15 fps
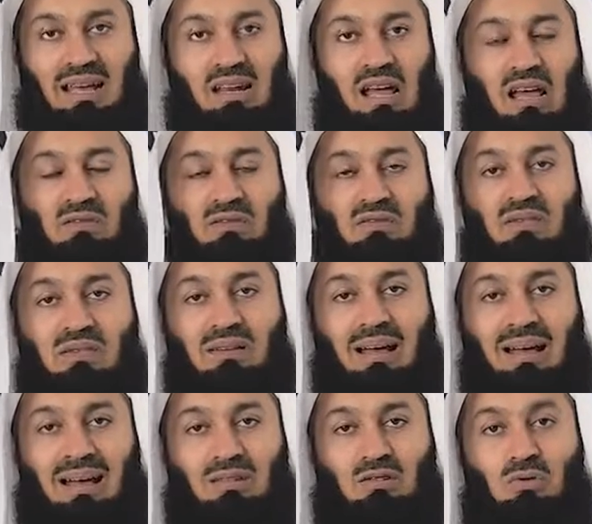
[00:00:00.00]
and have
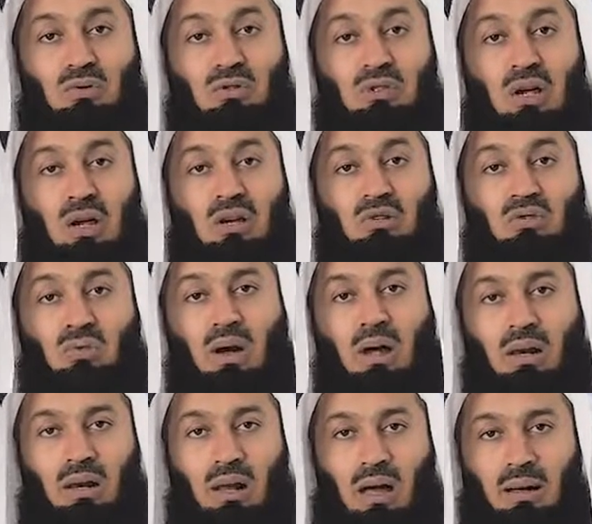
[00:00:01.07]
had to turn to
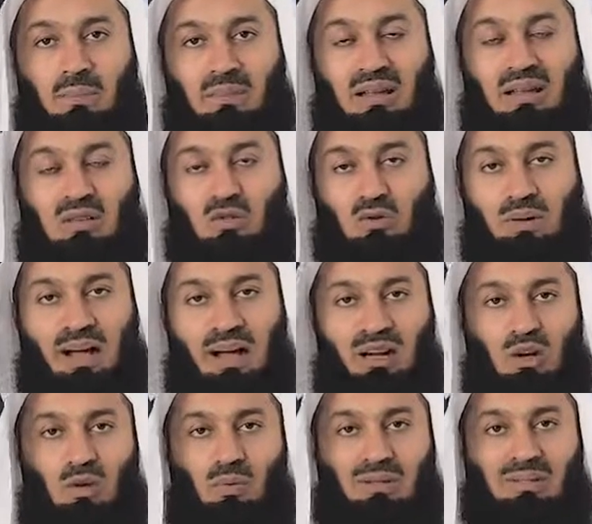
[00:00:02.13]
Allah
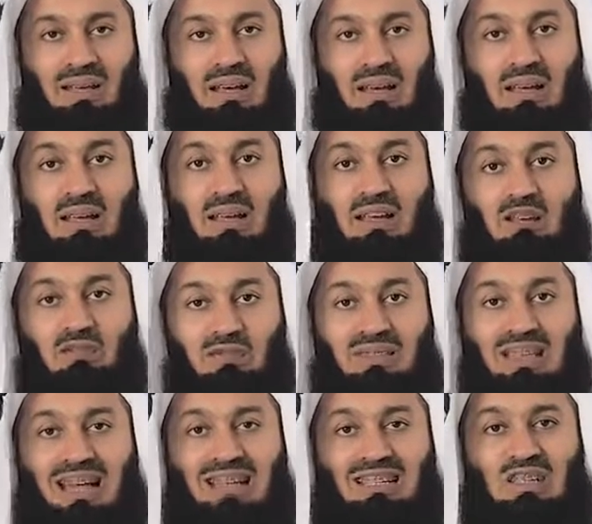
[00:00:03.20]
subhanahu wa ta'ala.
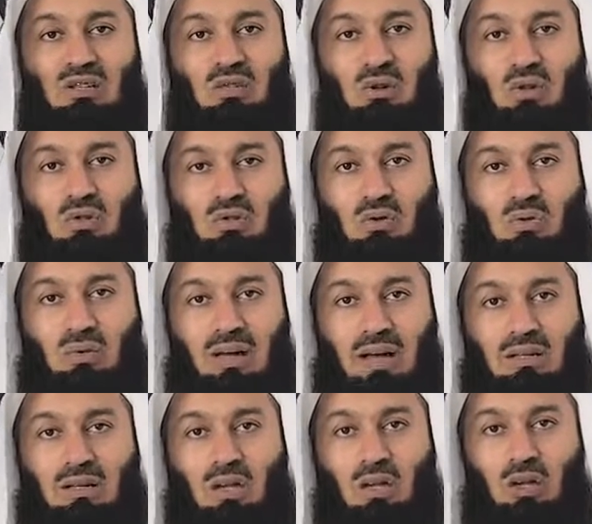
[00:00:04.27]
If they did not do
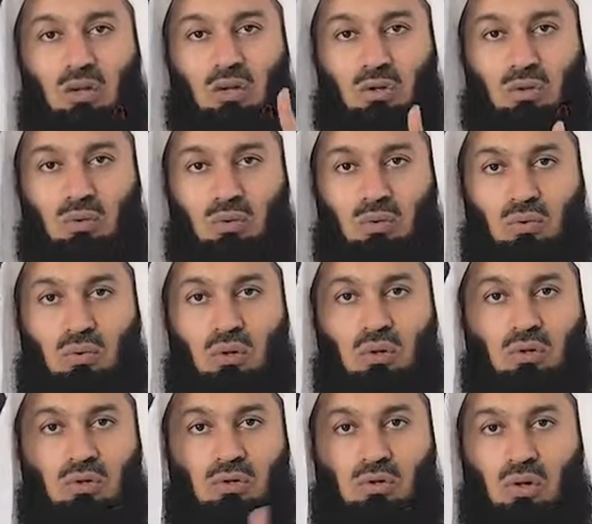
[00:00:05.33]
that, you
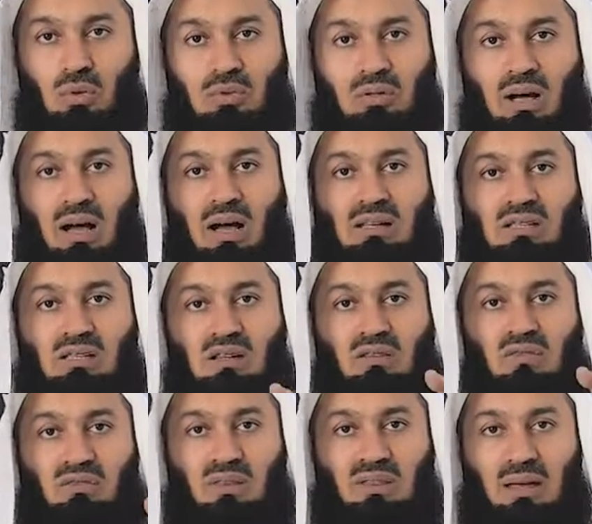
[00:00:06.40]
don't ask
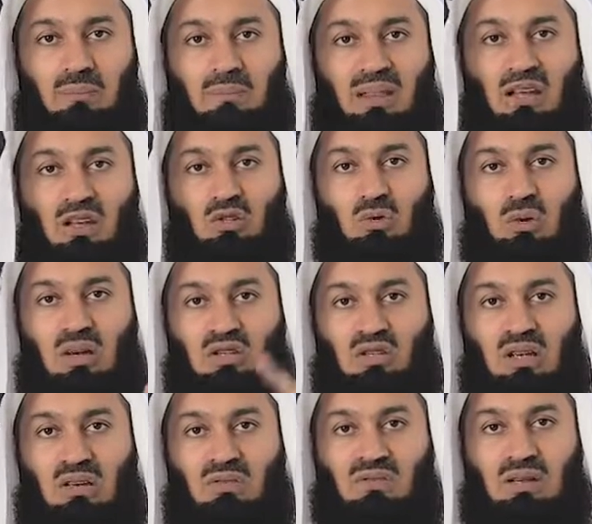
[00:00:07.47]
for them to
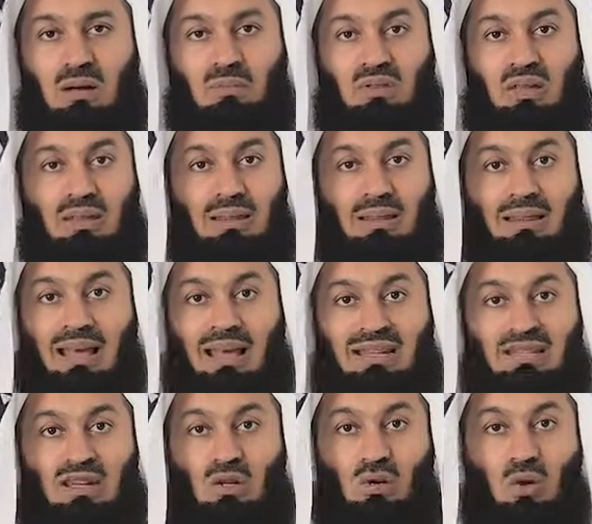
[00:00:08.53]
achieve something they
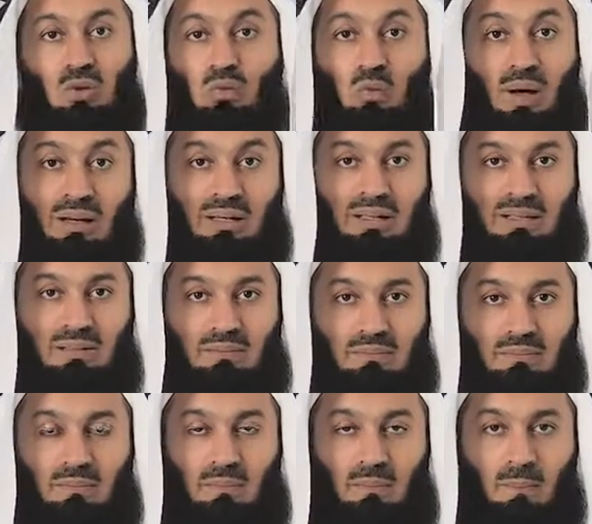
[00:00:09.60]
did not want.
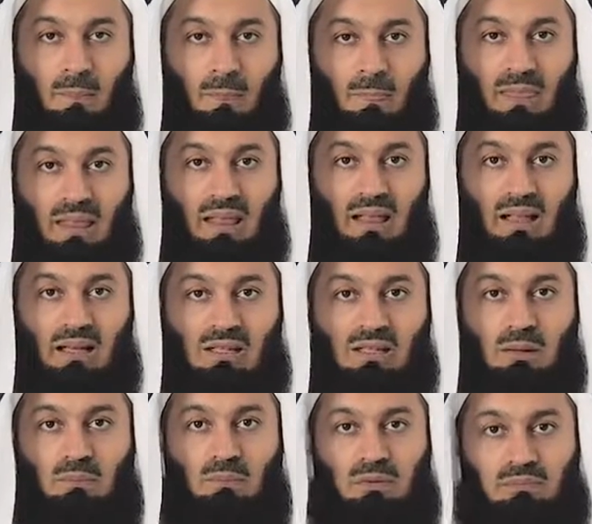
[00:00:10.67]

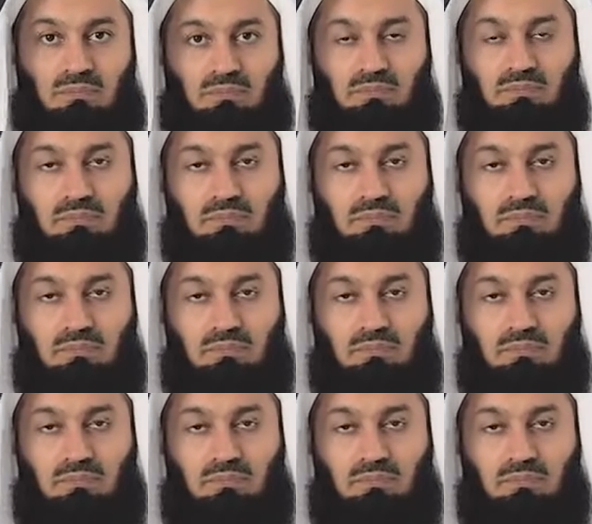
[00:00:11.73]
Simple.